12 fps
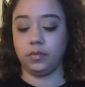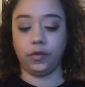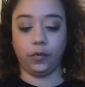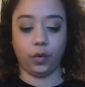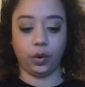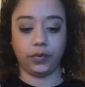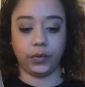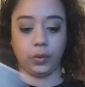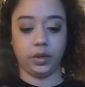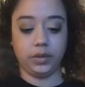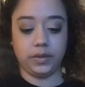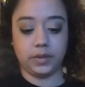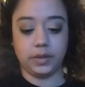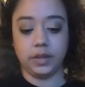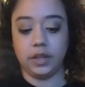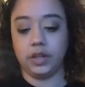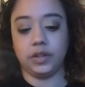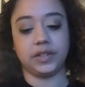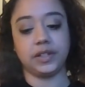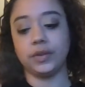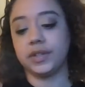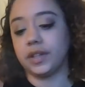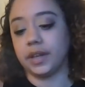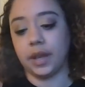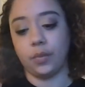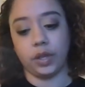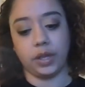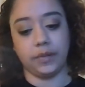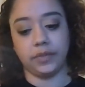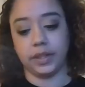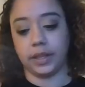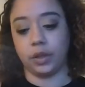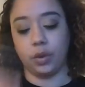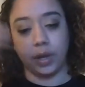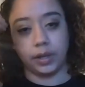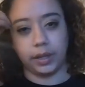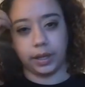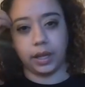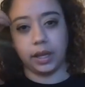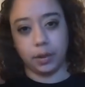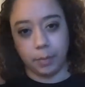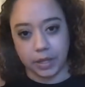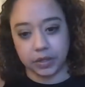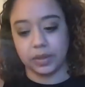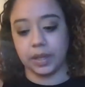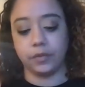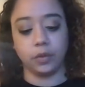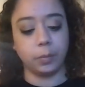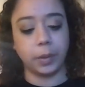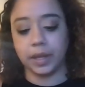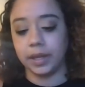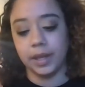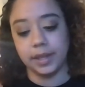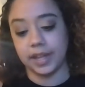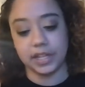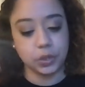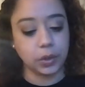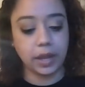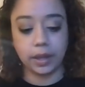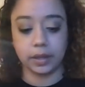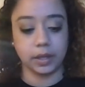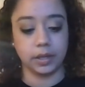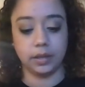Four of Swords. You're still stuck on what you have to let go on, like on a mental level, but that's okay.